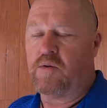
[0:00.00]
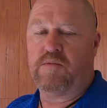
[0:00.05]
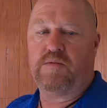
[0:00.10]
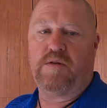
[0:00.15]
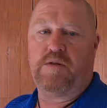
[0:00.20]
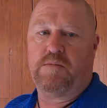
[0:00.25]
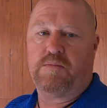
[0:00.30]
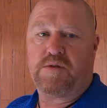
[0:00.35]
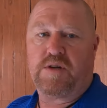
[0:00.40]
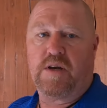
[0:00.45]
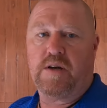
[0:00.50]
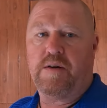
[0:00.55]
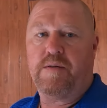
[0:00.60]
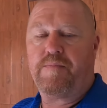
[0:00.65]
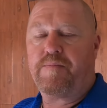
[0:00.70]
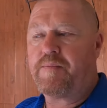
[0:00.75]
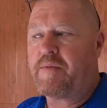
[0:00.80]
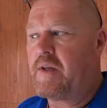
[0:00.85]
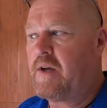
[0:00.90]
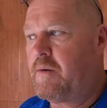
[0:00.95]
or rooms.
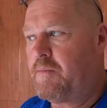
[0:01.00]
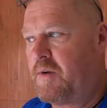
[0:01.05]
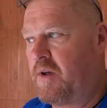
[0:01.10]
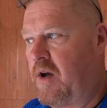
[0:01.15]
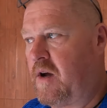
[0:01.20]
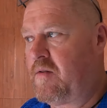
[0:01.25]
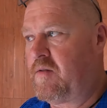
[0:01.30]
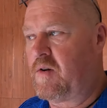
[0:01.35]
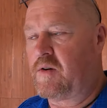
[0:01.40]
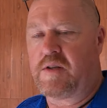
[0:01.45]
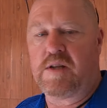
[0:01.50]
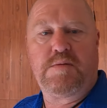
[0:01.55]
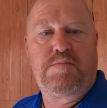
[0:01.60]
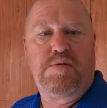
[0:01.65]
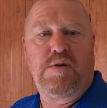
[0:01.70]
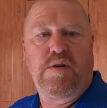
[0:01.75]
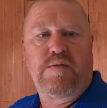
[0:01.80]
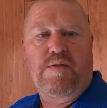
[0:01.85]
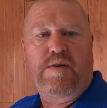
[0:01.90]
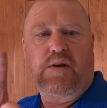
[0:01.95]
You overlook this
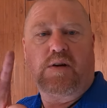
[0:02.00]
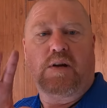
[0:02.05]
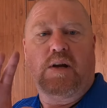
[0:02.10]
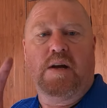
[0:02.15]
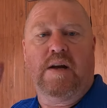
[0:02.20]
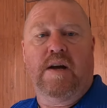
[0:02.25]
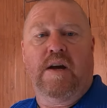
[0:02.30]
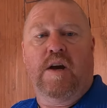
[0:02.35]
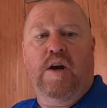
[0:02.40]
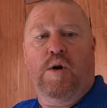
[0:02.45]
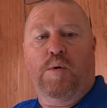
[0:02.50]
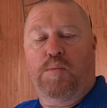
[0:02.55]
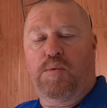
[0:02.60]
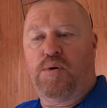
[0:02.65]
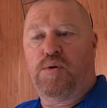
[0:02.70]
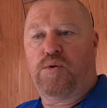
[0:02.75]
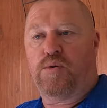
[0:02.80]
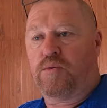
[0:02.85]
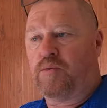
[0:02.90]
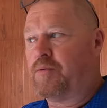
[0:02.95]
beautiful
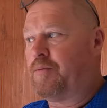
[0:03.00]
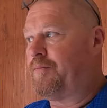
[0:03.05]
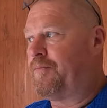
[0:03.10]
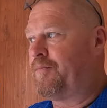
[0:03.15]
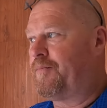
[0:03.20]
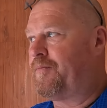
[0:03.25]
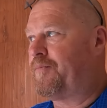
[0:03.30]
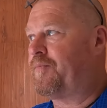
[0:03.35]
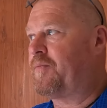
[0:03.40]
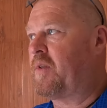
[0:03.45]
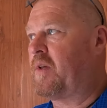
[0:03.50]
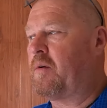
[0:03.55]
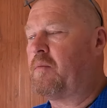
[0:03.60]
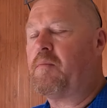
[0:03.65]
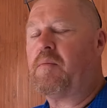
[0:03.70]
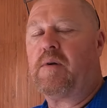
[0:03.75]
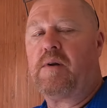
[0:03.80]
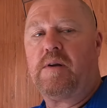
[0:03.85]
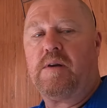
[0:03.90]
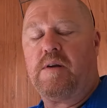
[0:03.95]
pool,
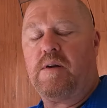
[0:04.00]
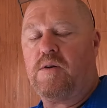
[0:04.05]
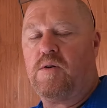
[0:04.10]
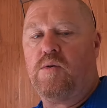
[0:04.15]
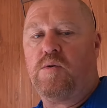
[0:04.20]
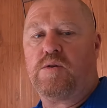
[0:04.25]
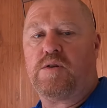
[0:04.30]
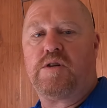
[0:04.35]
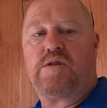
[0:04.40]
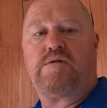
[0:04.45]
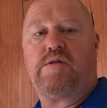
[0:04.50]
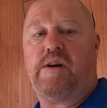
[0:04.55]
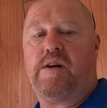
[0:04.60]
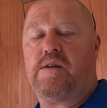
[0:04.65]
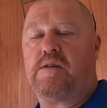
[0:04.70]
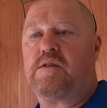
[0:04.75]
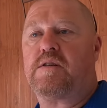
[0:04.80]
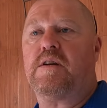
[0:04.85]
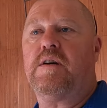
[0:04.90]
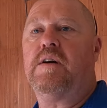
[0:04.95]
gorgeous
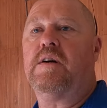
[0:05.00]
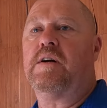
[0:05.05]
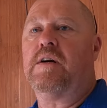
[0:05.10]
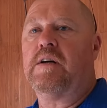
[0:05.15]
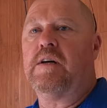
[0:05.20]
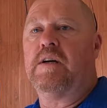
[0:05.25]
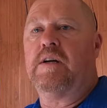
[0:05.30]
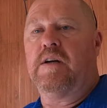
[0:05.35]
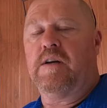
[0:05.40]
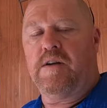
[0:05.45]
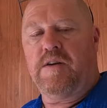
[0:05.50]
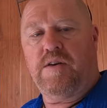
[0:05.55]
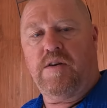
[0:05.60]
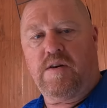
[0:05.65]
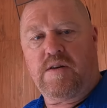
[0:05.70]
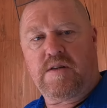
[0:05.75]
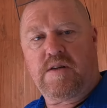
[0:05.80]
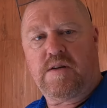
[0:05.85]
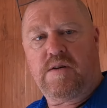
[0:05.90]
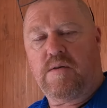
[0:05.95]
grounds,
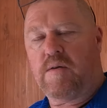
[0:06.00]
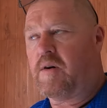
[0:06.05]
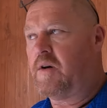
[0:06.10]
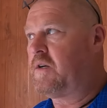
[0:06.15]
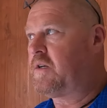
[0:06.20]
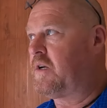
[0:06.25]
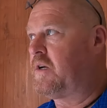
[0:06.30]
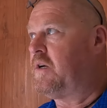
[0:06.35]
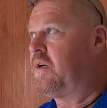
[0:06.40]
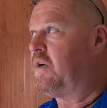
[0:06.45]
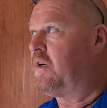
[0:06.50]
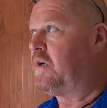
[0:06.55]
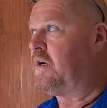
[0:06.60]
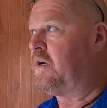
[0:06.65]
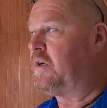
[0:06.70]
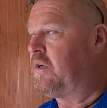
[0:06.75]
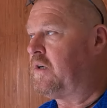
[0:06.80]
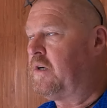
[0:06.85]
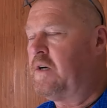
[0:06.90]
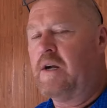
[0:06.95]
nice and quiet.
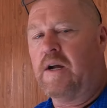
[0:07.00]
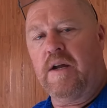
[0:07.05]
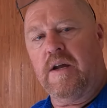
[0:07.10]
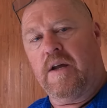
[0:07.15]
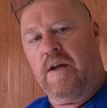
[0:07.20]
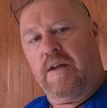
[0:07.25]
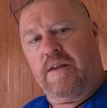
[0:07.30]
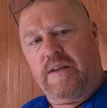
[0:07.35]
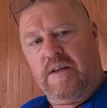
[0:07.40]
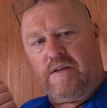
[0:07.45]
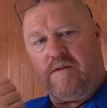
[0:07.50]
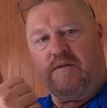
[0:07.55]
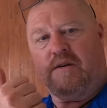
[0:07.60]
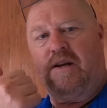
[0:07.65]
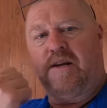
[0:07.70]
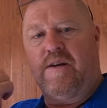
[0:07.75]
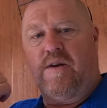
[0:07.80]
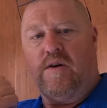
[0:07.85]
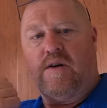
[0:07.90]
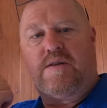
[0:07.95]
There's a
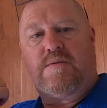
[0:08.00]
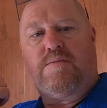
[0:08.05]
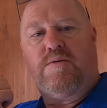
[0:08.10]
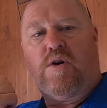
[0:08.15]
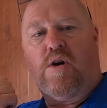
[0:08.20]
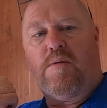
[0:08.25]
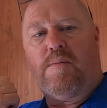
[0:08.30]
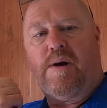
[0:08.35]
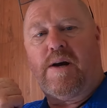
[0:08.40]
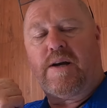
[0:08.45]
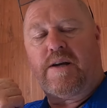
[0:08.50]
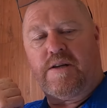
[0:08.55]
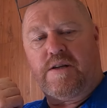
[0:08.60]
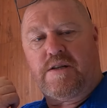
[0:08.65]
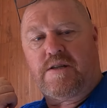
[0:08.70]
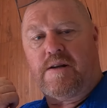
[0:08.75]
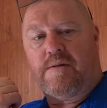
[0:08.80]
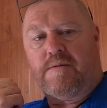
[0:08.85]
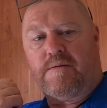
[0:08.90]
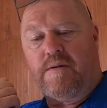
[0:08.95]
really nice night market
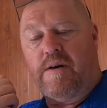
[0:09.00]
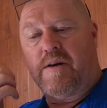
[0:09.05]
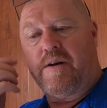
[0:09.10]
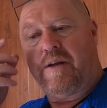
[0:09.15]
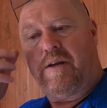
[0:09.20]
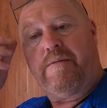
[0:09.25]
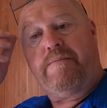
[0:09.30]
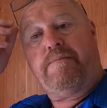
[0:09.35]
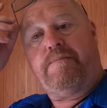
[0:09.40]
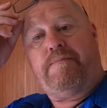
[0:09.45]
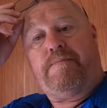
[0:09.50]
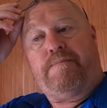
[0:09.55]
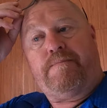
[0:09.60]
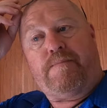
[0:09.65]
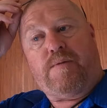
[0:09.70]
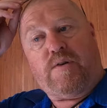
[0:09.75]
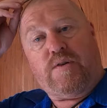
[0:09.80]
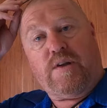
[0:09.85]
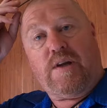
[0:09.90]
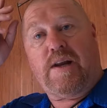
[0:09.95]
just up the road here
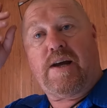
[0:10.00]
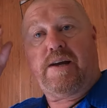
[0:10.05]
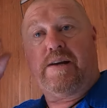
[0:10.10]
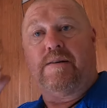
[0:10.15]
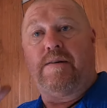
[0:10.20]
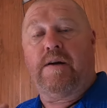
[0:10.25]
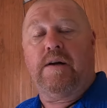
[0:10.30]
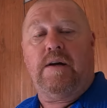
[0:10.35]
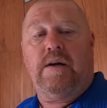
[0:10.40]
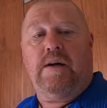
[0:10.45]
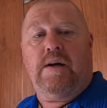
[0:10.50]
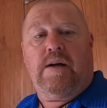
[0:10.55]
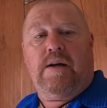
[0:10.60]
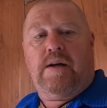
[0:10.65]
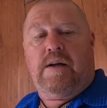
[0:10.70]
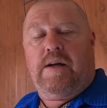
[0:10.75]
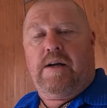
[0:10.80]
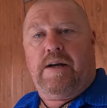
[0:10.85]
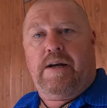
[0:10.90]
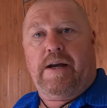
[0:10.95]
on the lane,
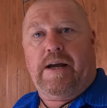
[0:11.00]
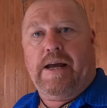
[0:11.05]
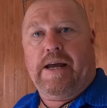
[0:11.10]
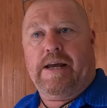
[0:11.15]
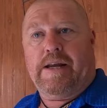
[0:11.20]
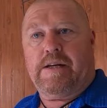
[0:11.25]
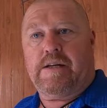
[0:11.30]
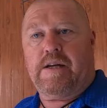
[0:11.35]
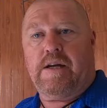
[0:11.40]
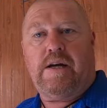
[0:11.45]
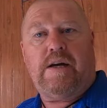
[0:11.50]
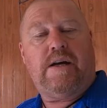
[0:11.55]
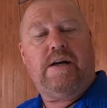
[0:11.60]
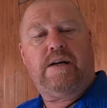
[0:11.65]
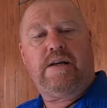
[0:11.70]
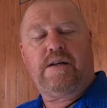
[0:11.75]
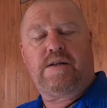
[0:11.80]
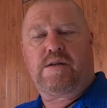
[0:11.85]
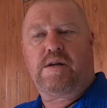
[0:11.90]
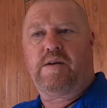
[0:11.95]
and
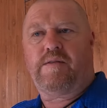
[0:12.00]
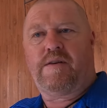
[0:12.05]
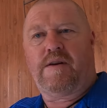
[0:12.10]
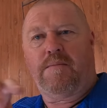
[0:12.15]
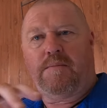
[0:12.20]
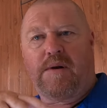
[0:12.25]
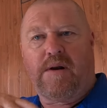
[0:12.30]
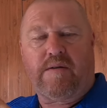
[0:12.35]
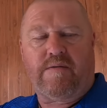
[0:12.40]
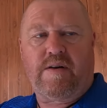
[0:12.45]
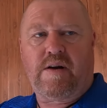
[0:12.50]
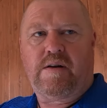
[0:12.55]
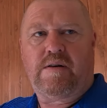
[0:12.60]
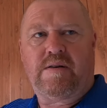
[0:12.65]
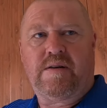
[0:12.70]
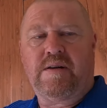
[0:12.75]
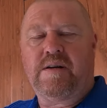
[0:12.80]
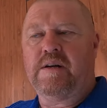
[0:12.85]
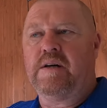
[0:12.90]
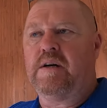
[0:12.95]
you're sort of in the middle of a